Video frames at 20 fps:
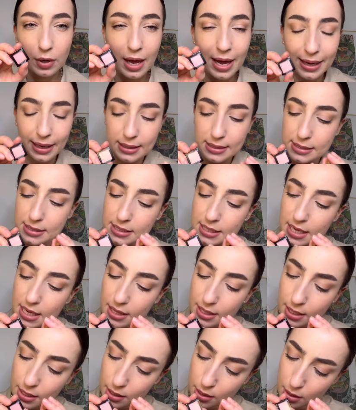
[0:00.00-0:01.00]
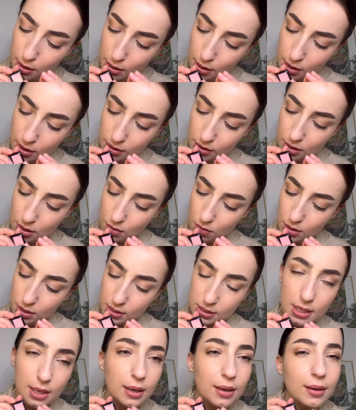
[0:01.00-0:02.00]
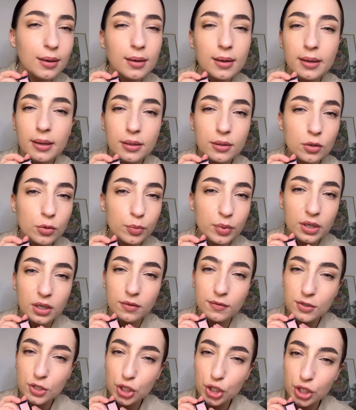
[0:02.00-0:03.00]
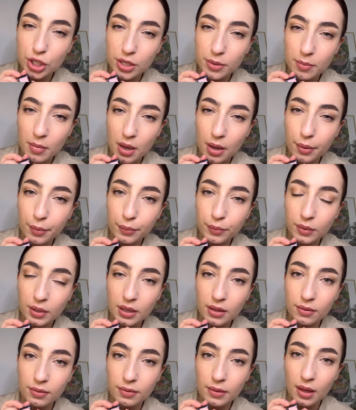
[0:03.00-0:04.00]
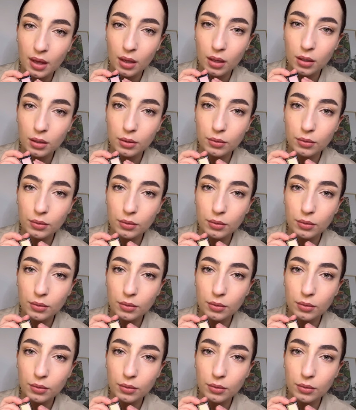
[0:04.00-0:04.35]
I can see that there is a little bit of shimmer in there,